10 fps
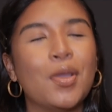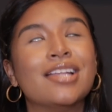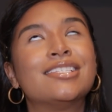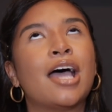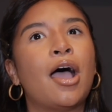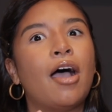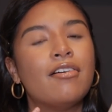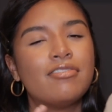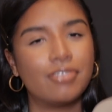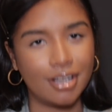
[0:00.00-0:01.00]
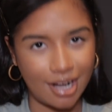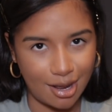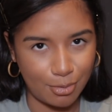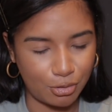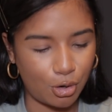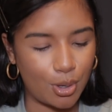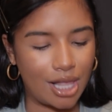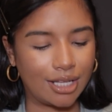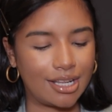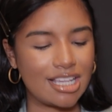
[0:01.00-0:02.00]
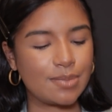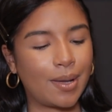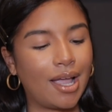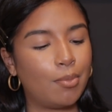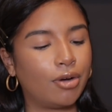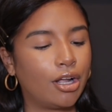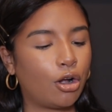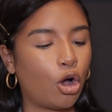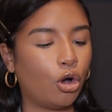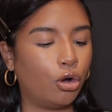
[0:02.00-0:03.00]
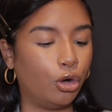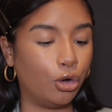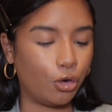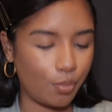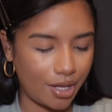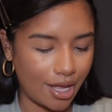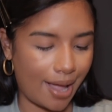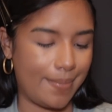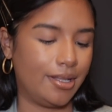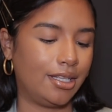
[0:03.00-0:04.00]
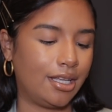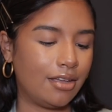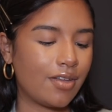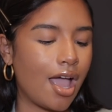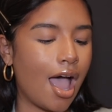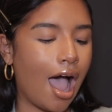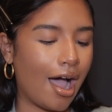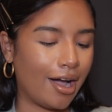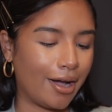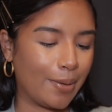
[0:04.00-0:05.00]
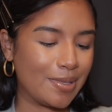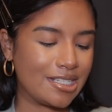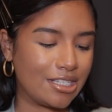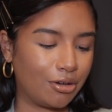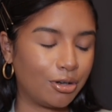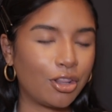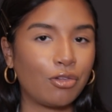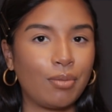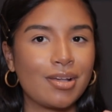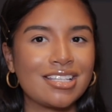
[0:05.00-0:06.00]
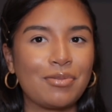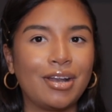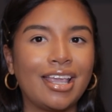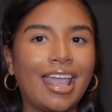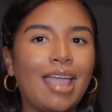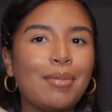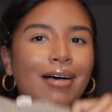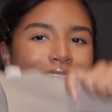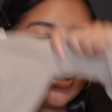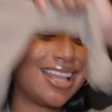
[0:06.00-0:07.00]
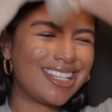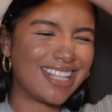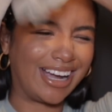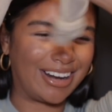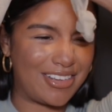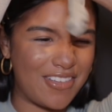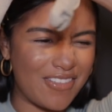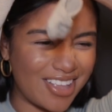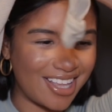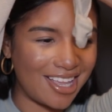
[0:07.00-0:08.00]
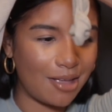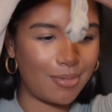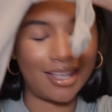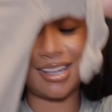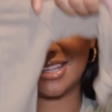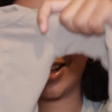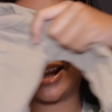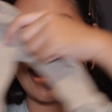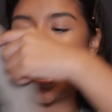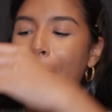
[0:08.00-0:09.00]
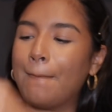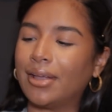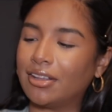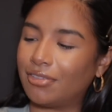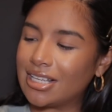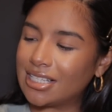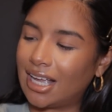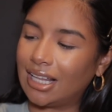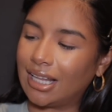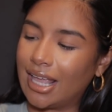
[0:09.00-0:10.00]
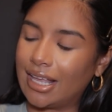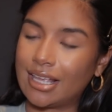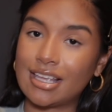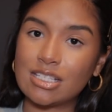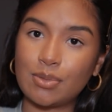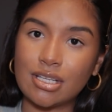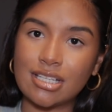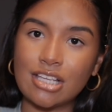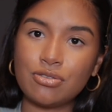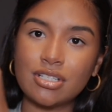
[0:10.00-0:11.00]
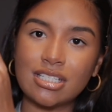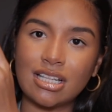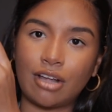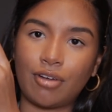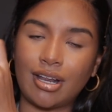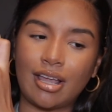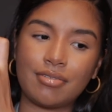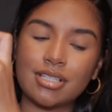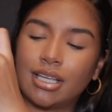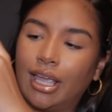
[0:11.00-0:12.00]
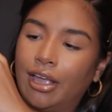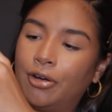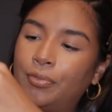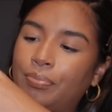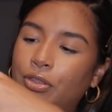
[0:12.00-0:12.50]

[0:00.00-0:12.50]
It's phenomenal quality. It's by a brand called Goumi, I believe. Um, it's zero to three months, and when it came, I was like, that's not gonna fit him. It did, but the reason I like it is because as you can see, like right now, it's a gown.